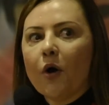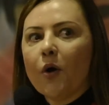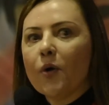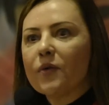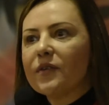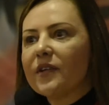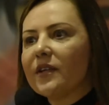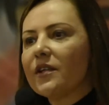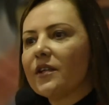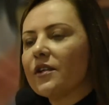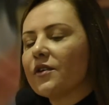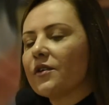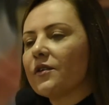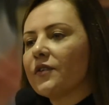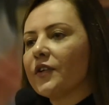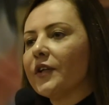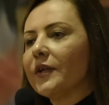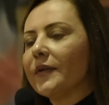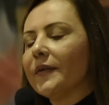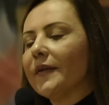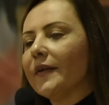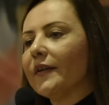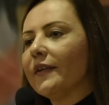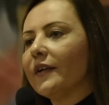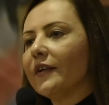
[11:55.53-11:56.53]
all
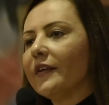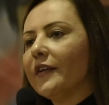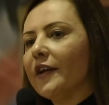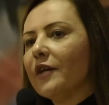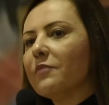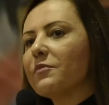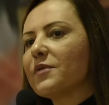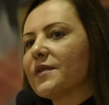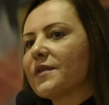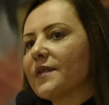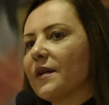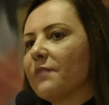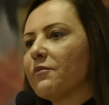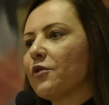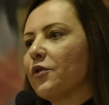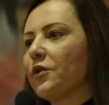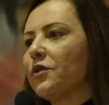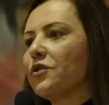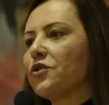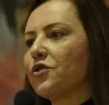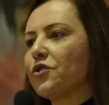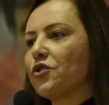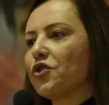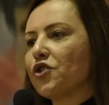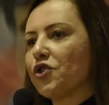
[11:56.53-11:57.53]
the numbers I'm
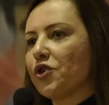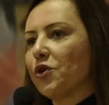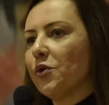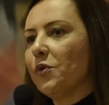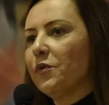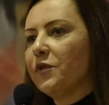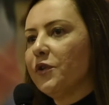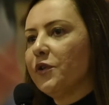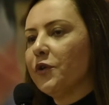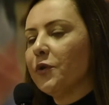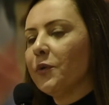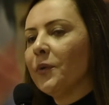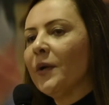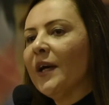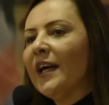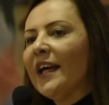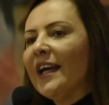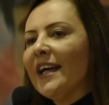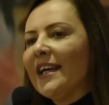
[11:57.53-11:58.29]
going to show you